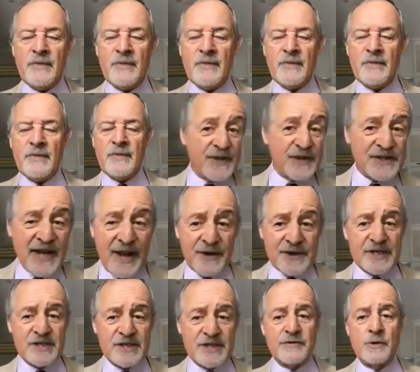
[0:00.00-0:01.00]
As for the
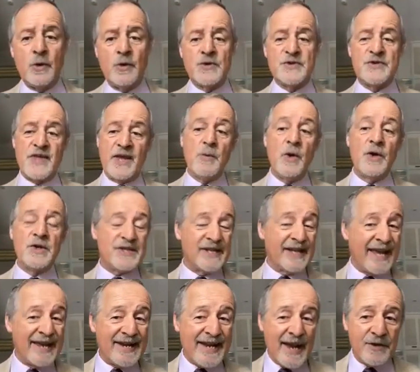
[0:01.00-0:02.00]
Saudis, of course, they want
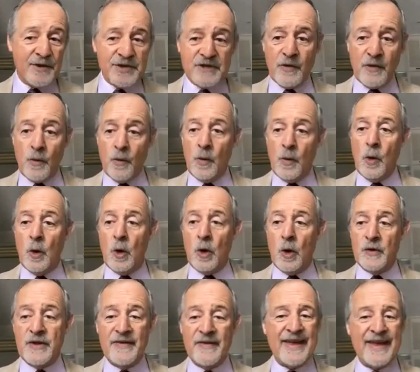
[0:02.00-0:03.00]
to get out of a
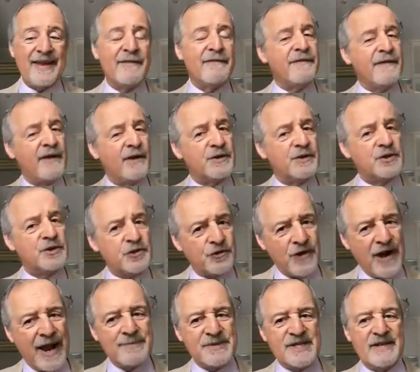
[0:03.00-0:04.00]
war that they have felt
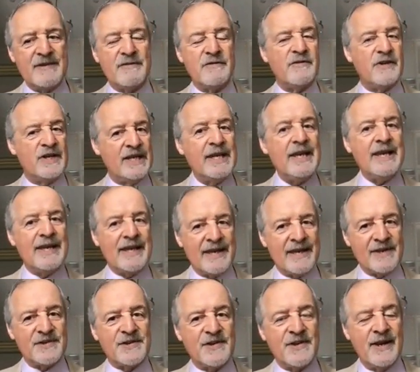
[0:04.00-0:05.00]
trapped in for
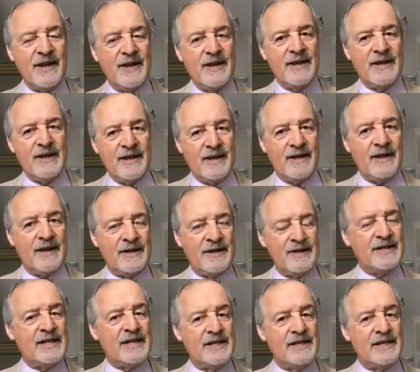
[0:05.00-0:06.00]
years.
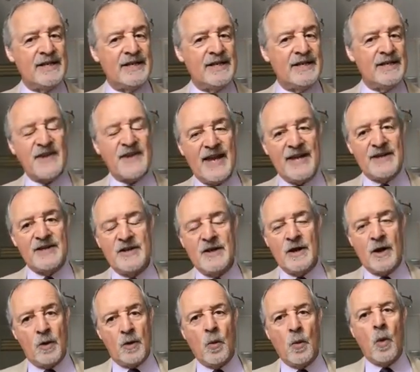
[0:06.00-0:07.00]
Indeed, as I said,
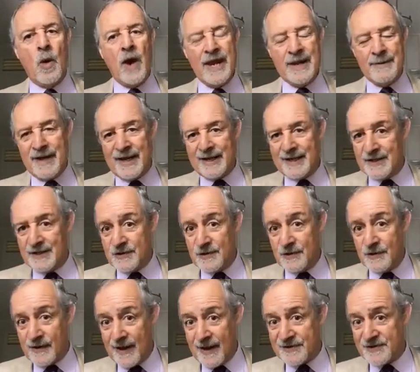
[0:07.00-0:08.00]
you know, way back in
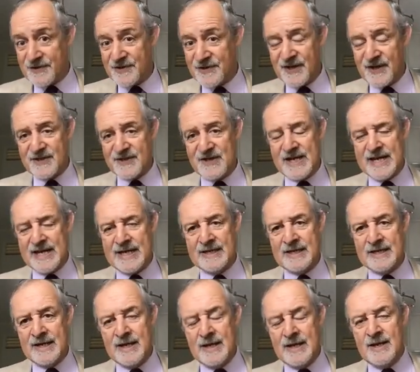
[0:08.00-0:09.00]

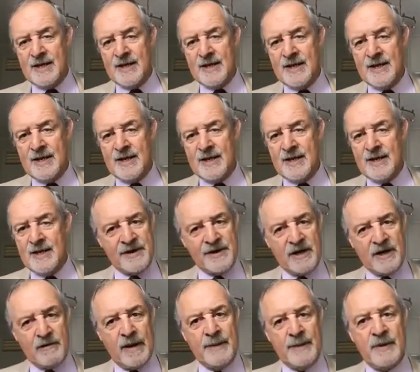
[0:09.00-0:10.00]
2016, uh,
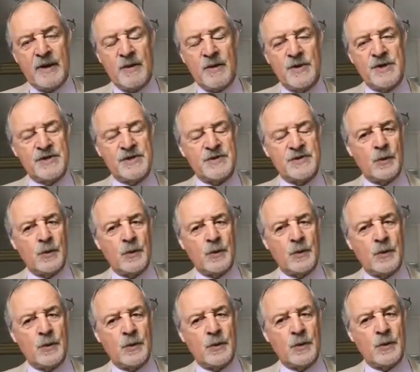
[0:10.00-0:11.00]
Saudi Arabia was
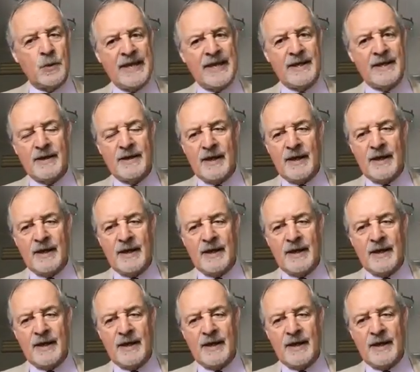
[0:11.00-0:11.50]
willing to make